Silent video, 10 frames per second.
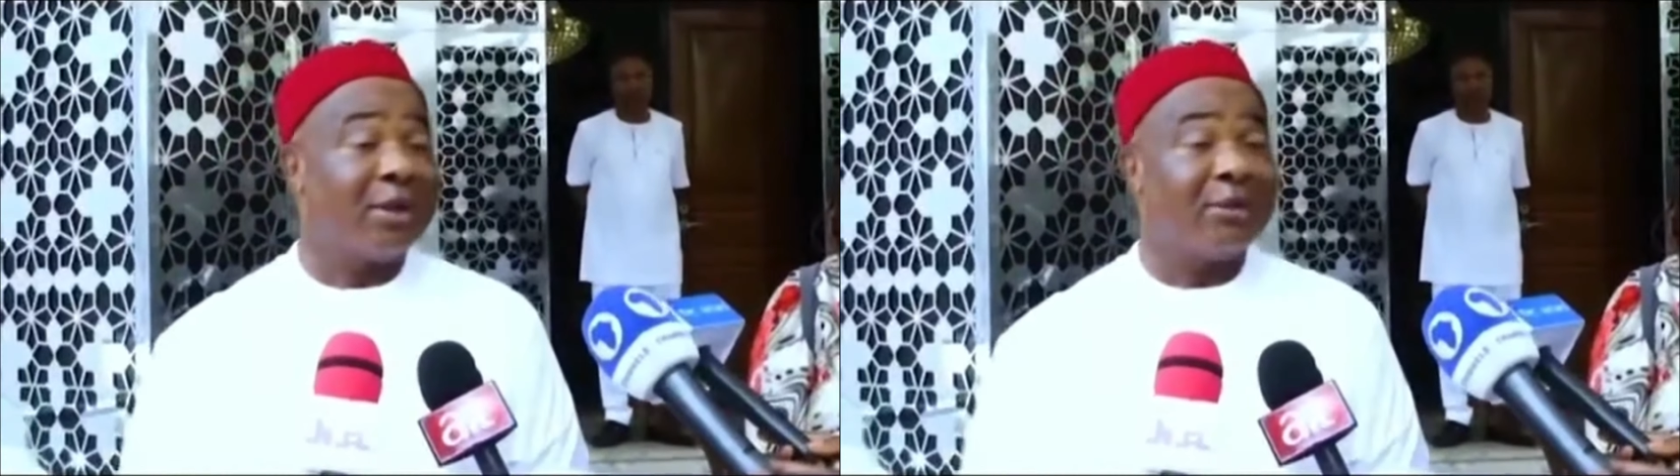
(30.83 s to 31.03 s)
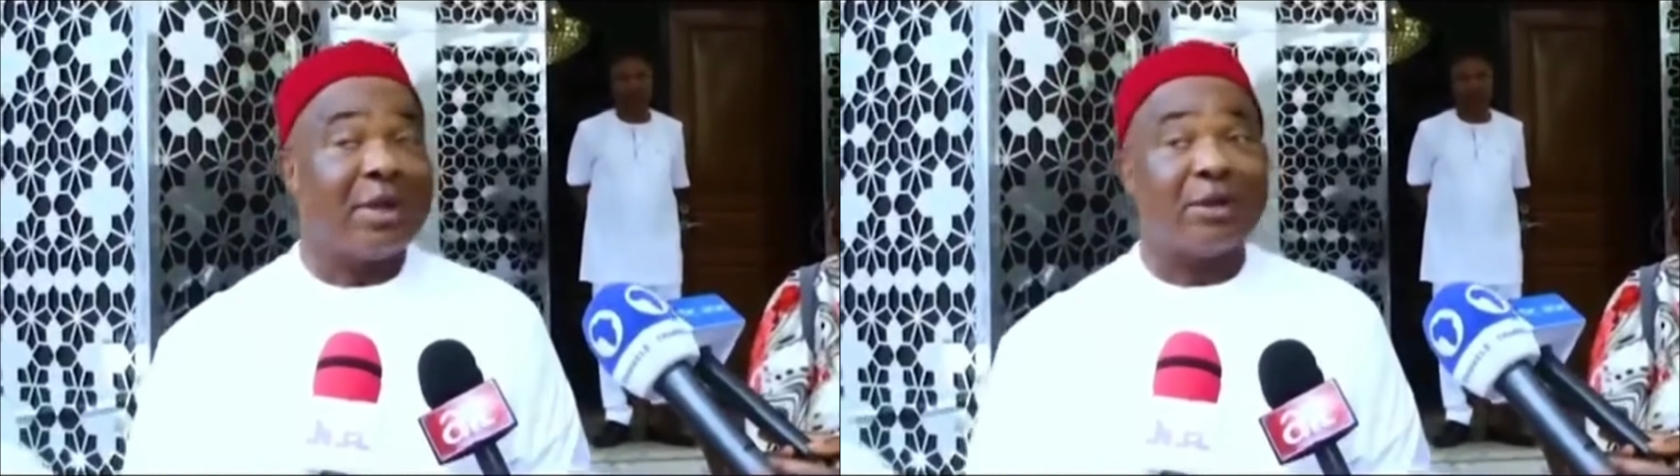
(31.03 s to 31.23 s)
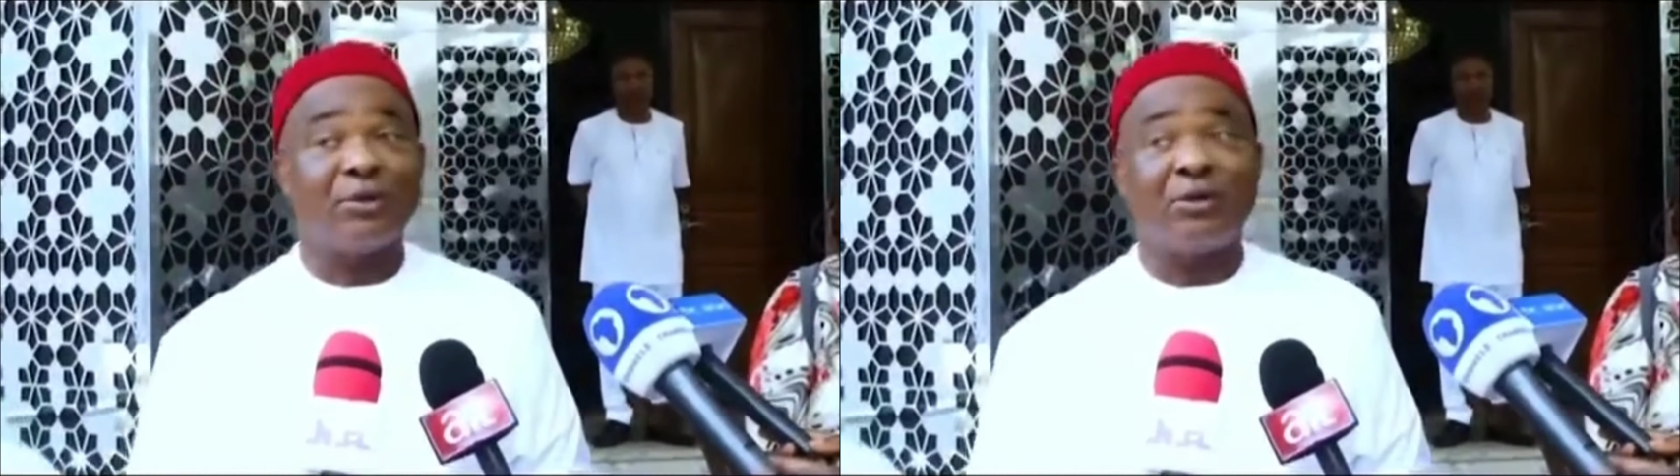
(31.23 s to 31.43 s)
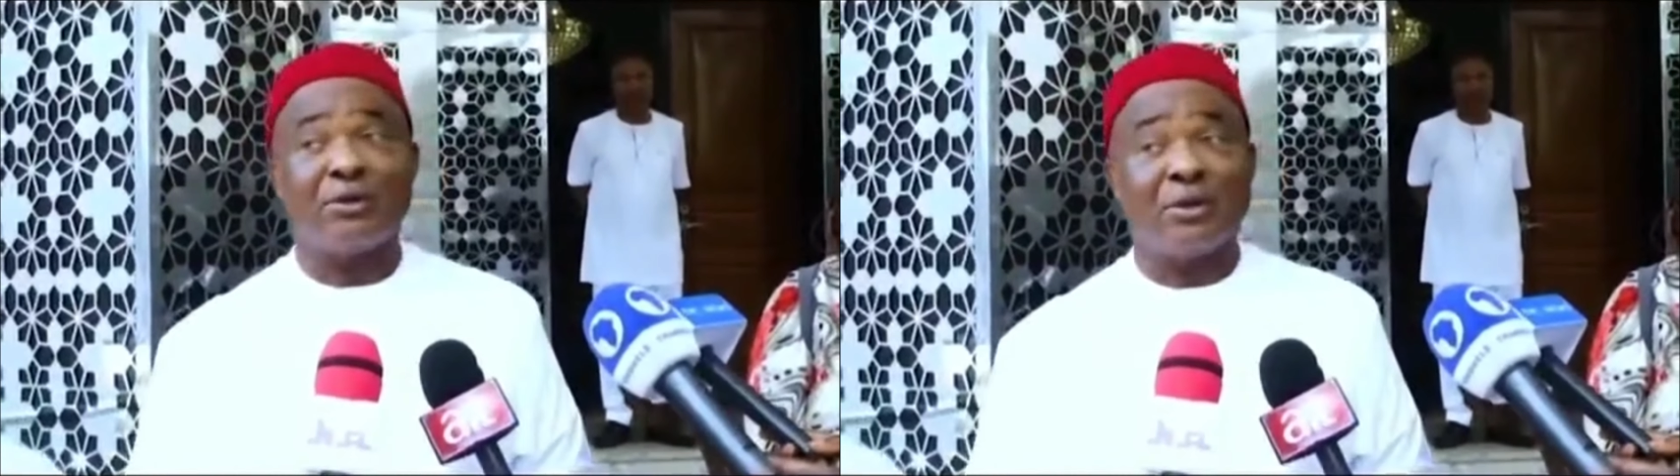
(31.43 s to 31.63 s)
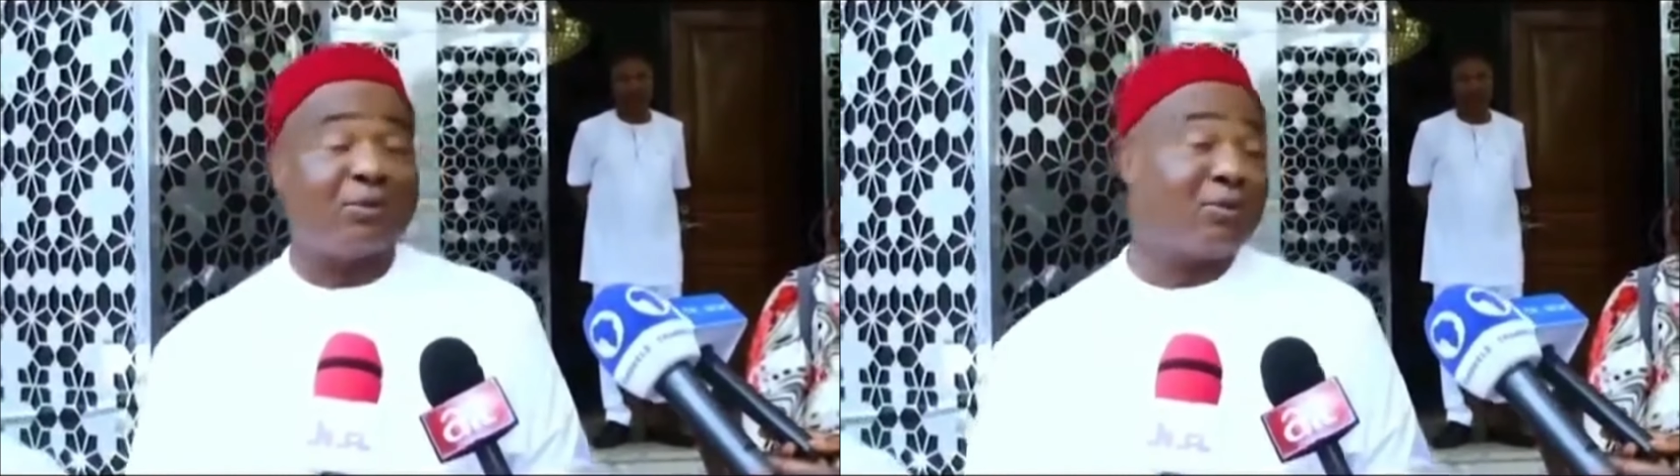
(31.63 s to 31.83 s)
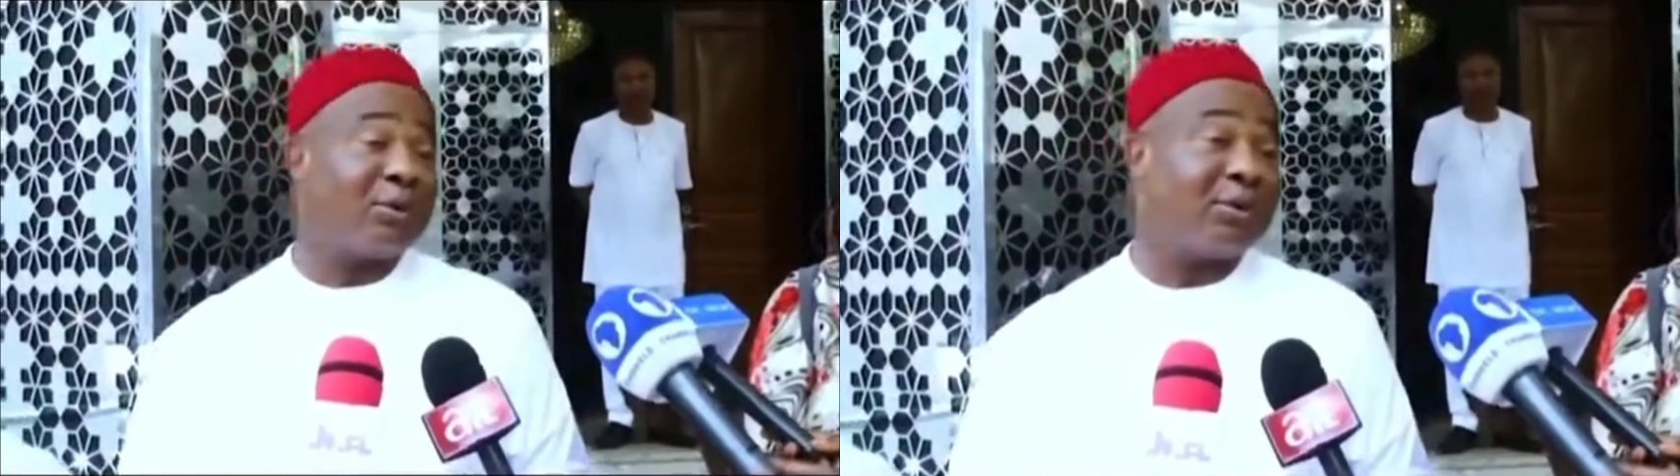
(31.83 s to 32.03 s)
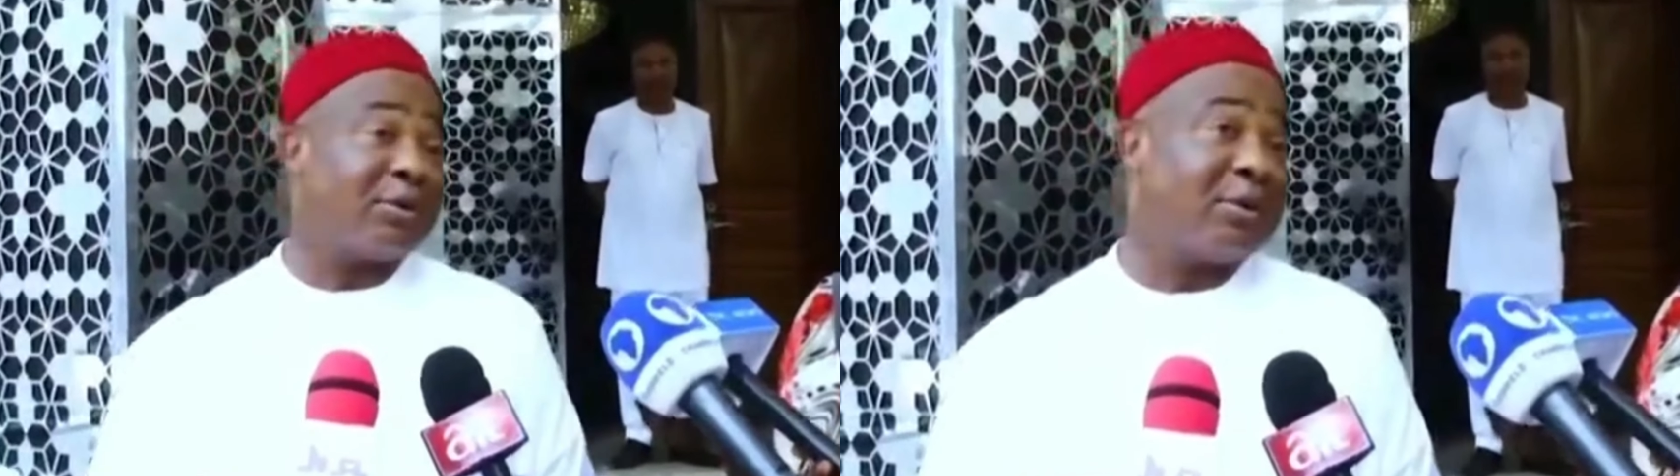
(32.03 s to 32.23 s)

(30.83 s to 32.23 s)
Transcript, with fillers: So I thought it was